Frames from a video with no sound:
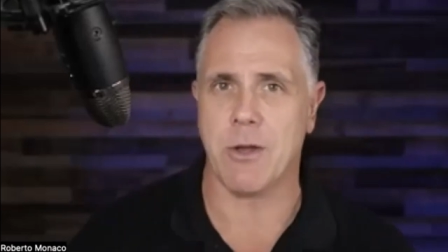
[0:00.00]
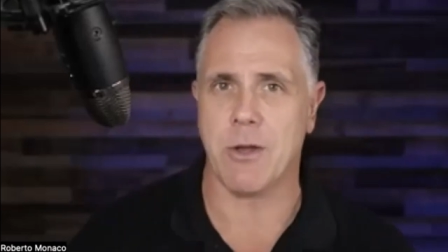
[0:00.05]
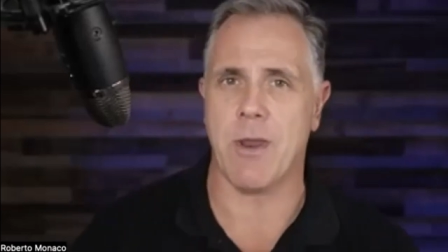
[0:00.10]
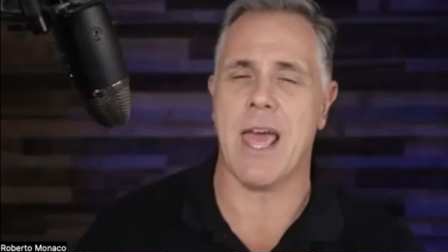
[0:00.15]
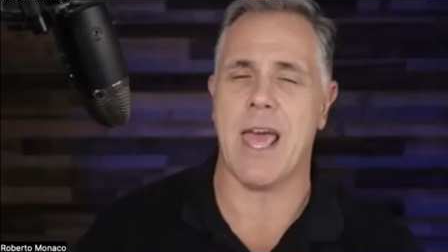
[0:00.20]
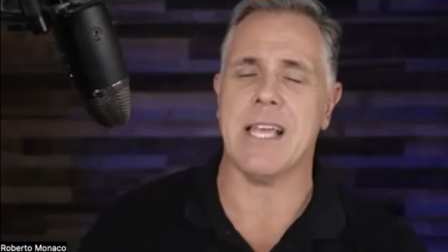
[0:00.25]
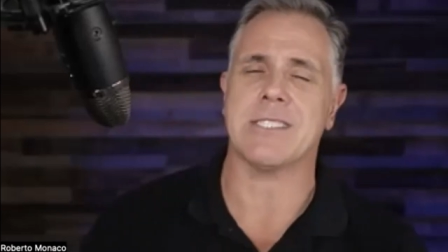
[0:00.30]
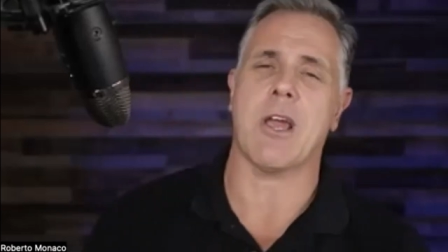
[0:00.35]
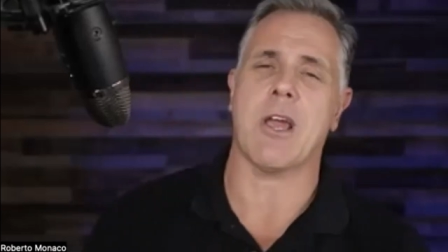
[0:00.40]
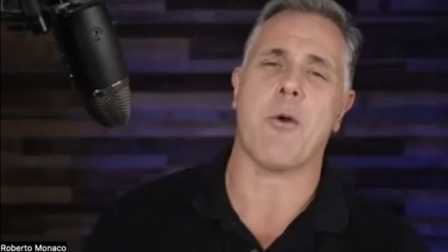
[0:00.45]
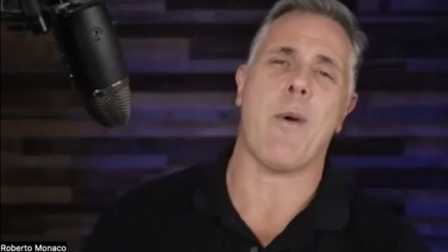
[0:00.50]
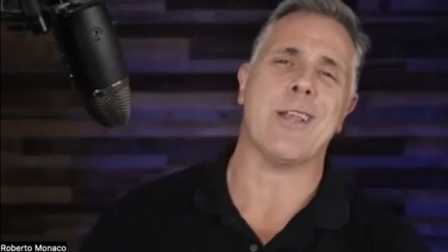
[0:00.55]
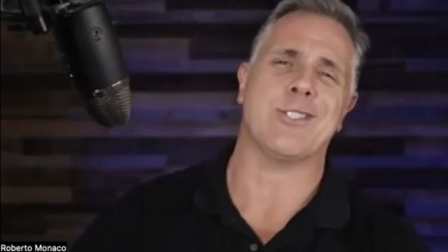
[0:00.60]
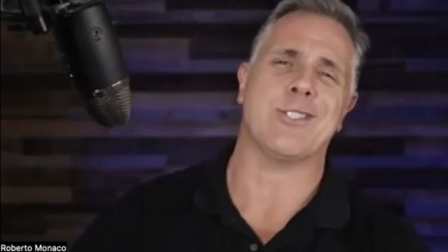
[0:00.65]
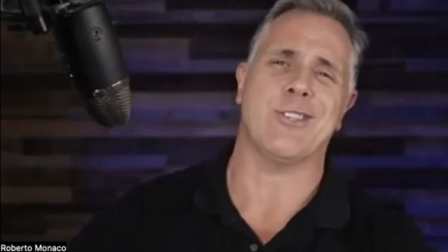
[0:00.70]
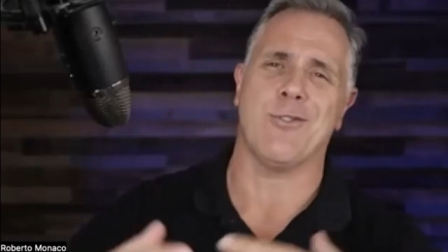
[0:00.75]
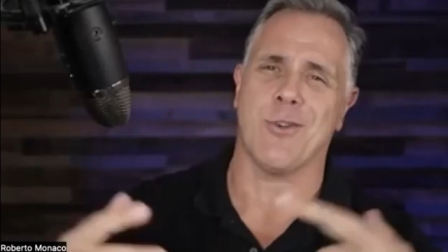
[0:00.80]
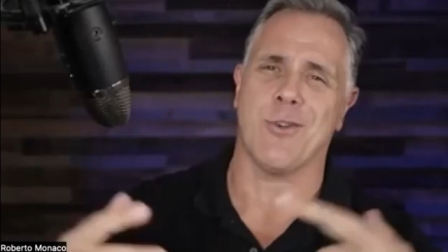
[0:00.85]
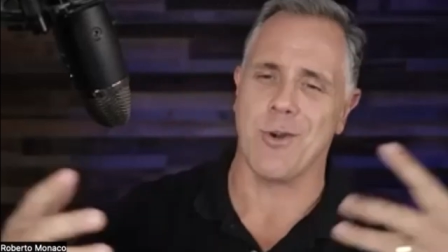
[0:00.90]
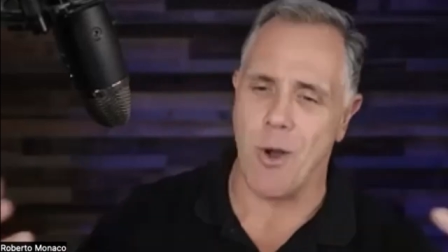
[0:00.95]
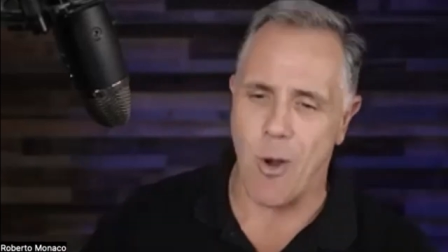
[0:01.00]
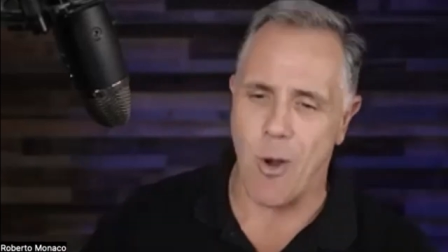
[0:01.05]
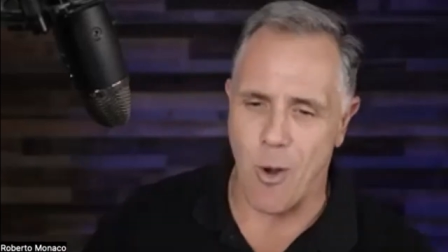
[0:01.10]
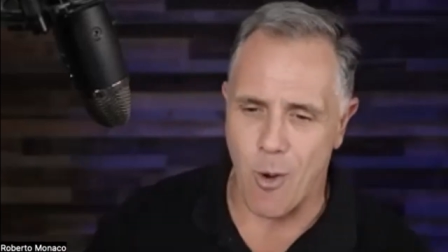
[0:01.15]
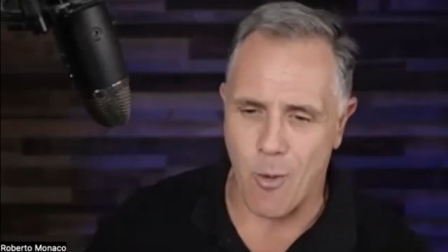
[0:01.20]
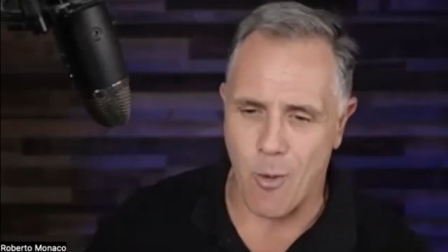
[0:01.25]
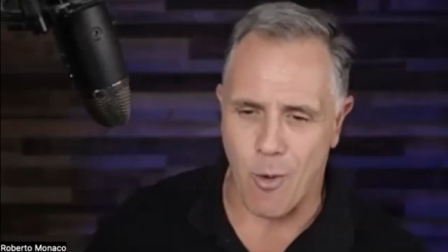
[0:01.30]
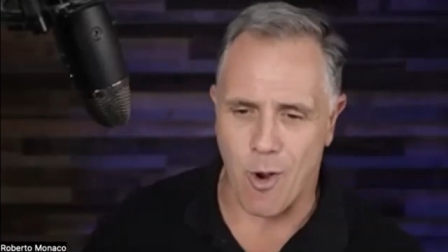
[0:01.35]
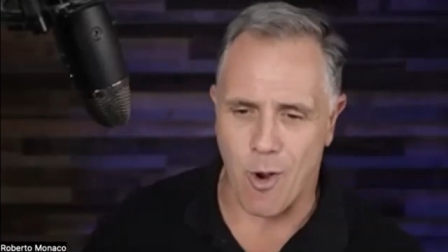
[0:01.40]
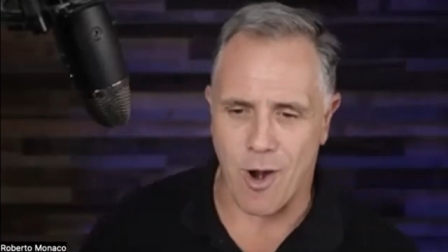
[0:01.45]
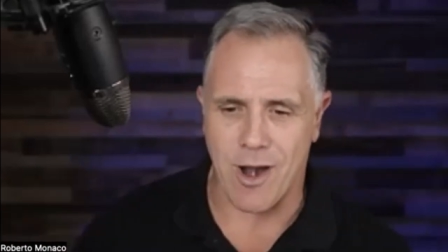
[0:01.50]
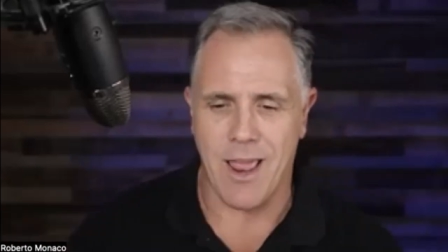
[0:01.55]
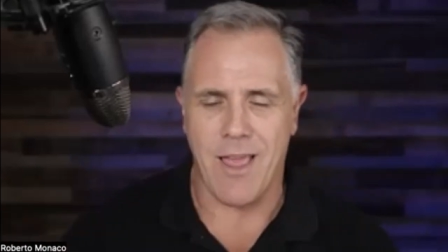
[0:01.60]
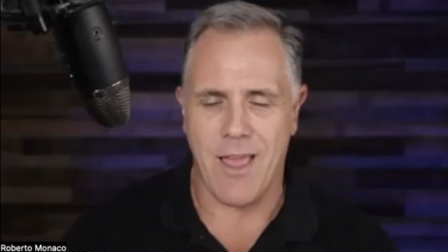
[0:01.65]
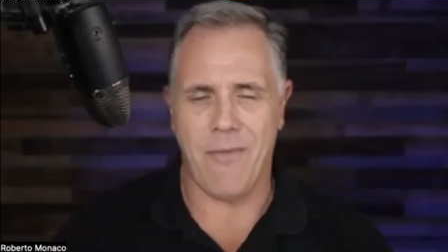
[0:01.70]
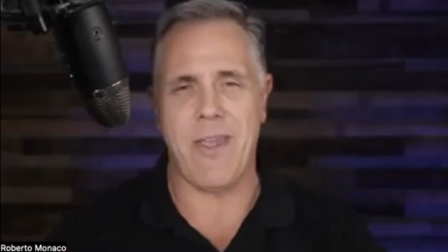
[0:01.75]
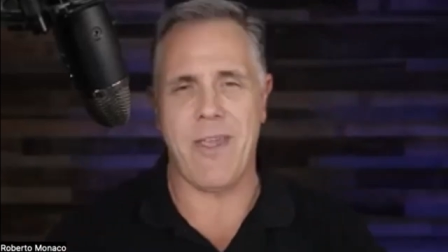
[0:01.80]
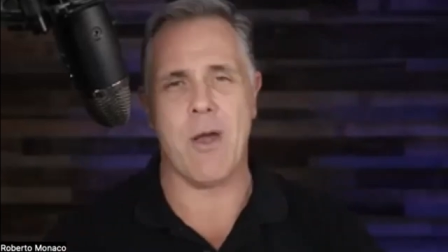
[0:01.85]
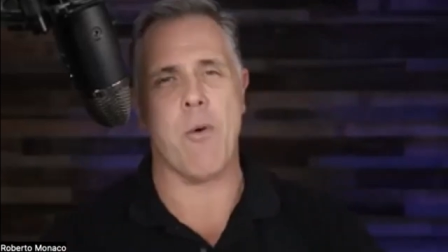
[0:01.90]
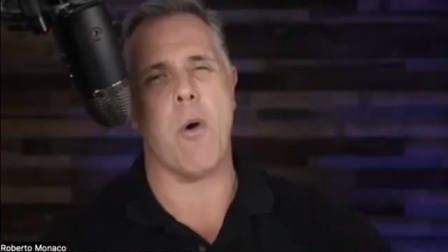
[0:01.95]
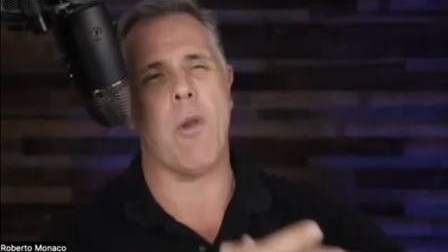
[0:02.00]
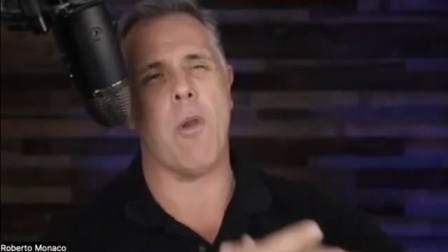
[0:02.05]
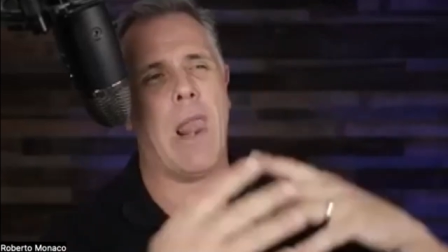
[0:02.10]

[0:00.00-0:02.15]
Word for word: going to ask a question they don't know or they won't